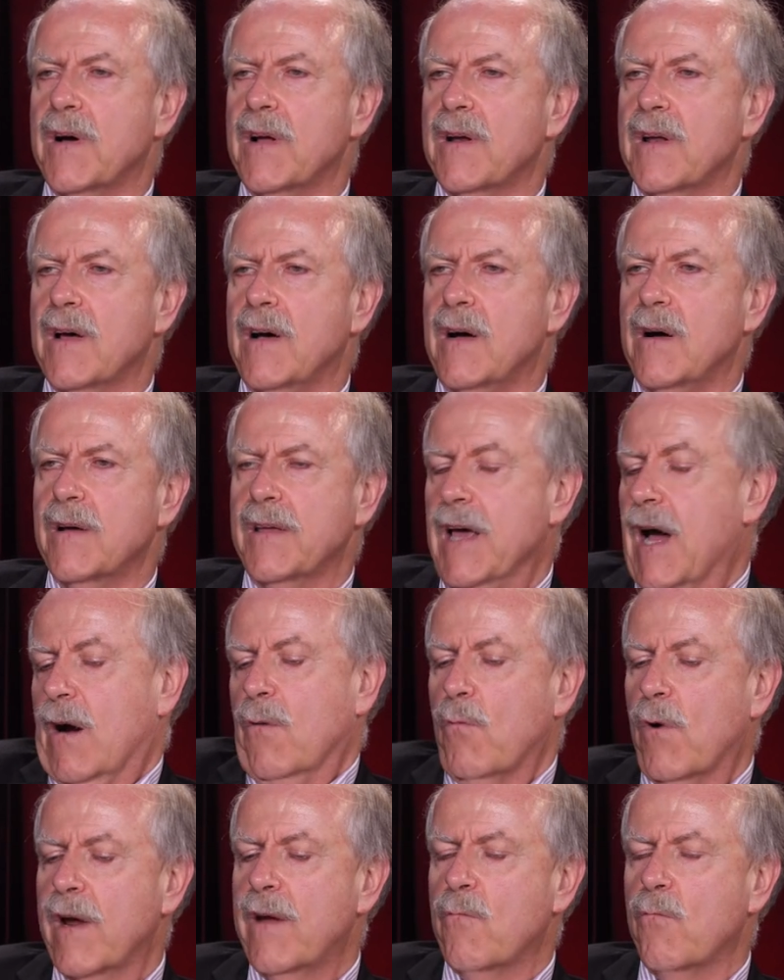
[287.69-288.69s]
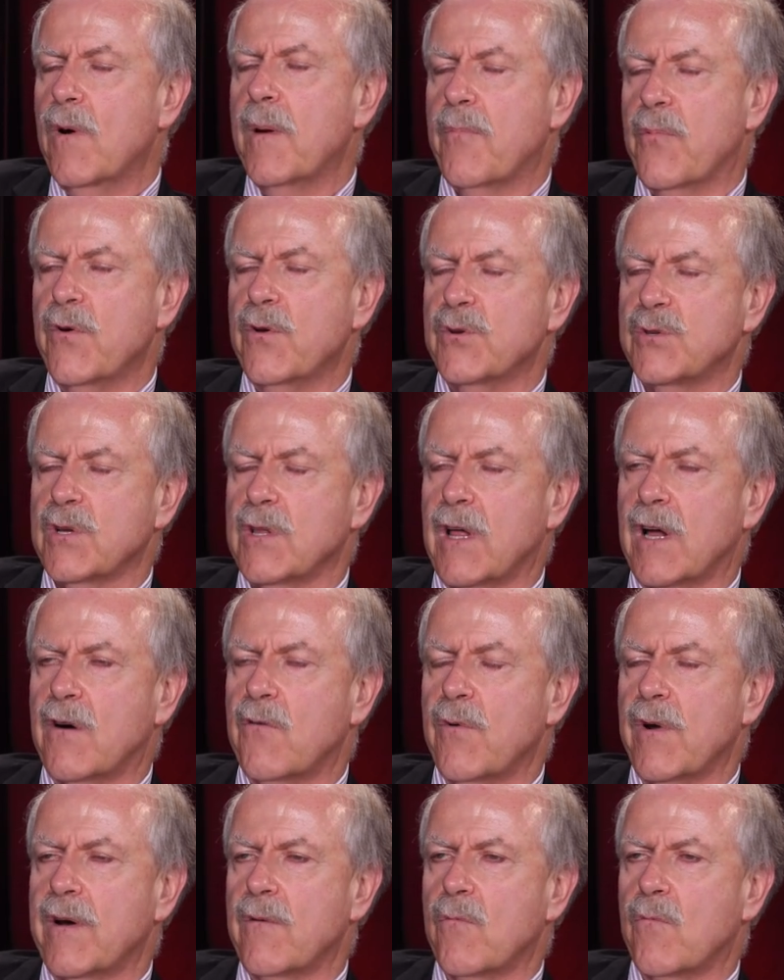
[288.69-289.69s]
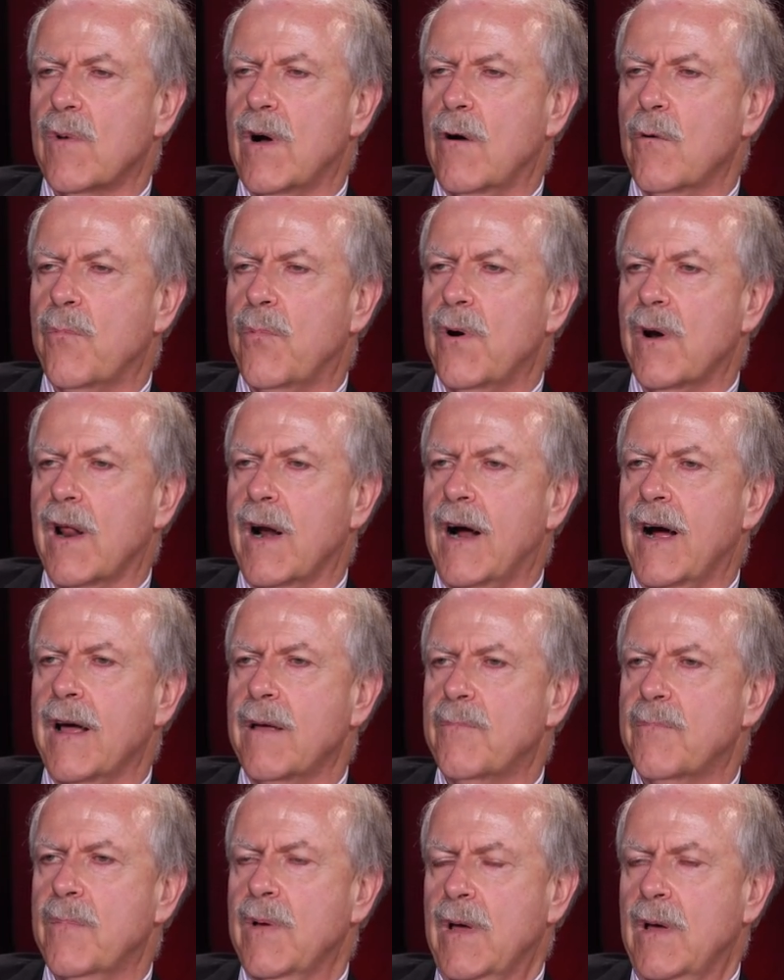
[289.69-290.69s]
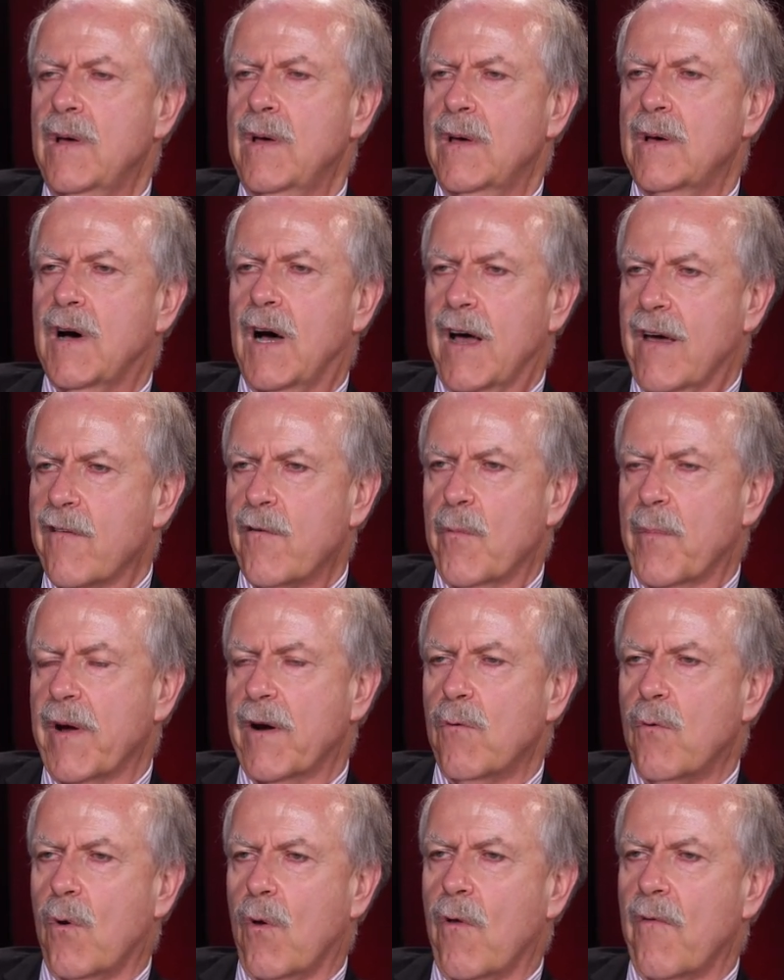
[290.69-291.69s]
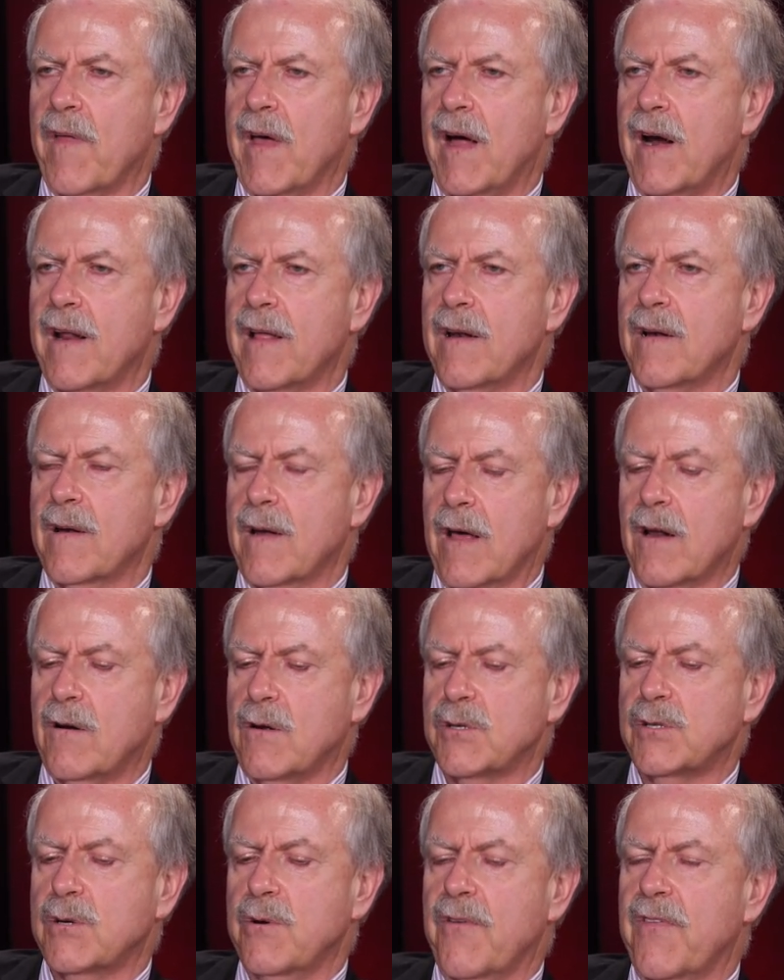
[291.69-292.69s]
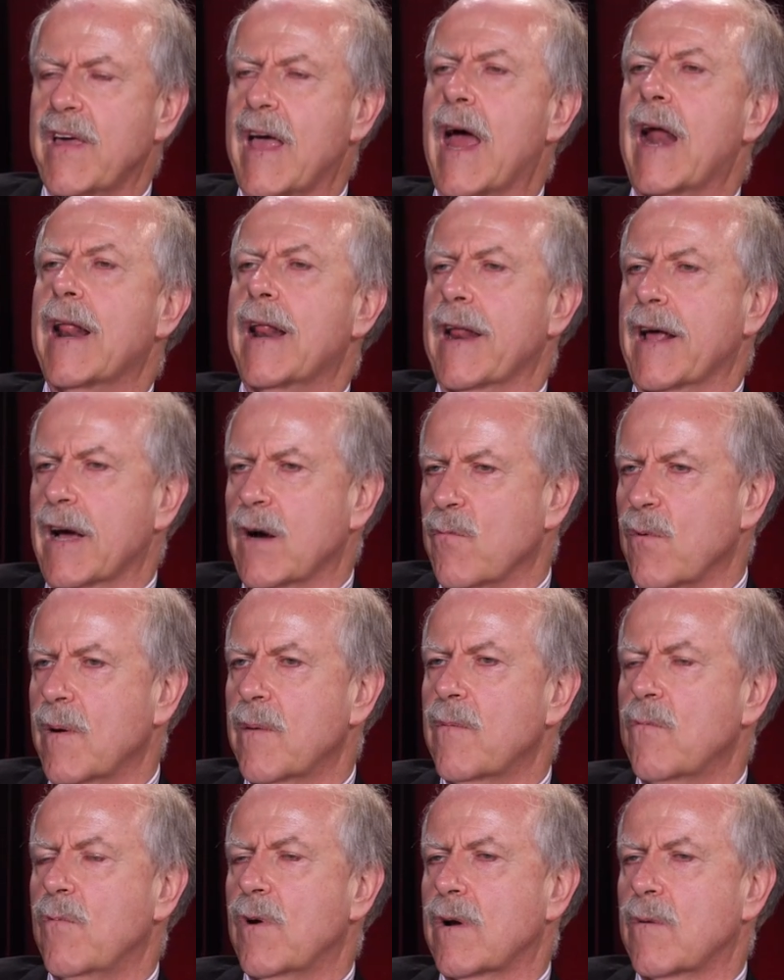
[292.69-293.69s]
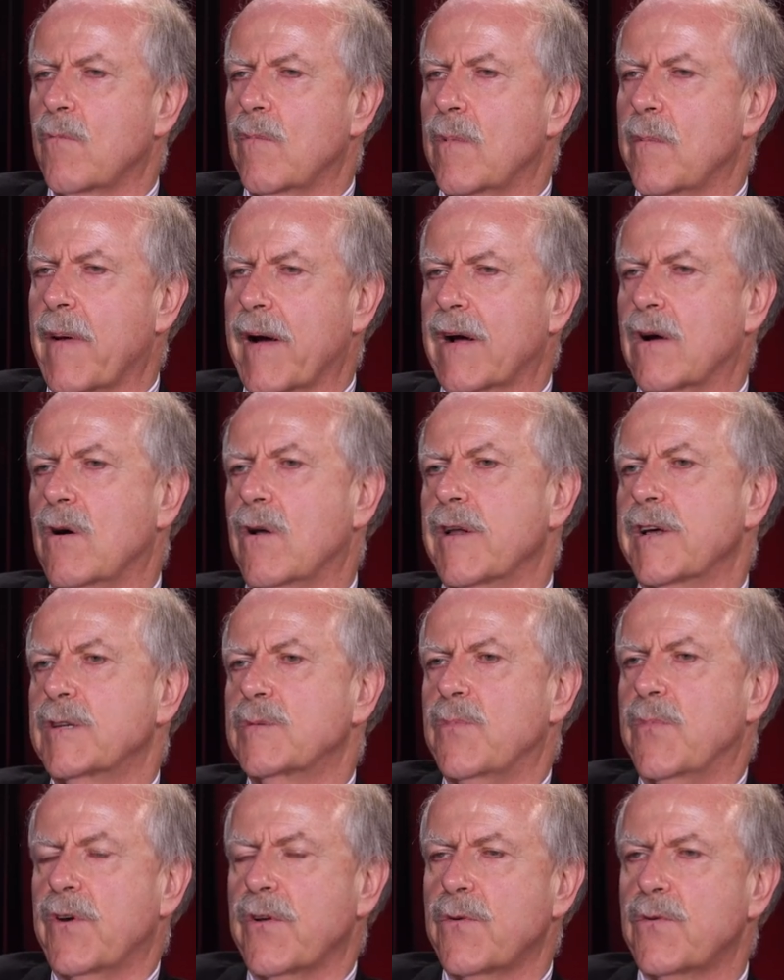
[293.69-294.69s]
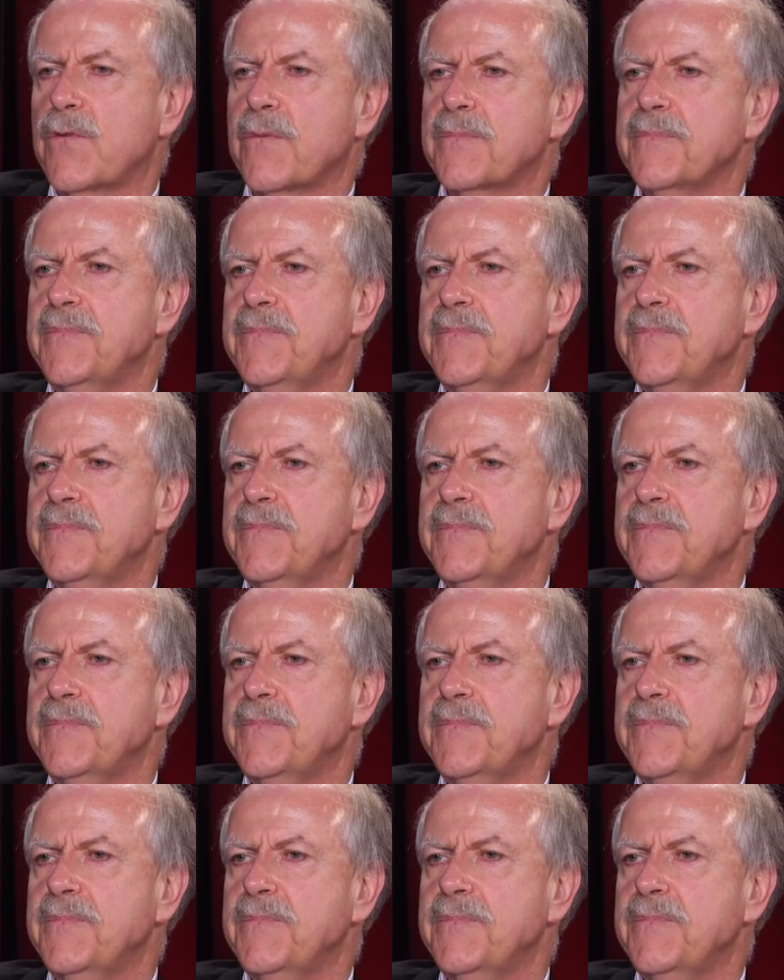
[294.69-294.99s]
But we produce a lot of written output, and I have a big role in that, and also in the editing of what my colleagues produce.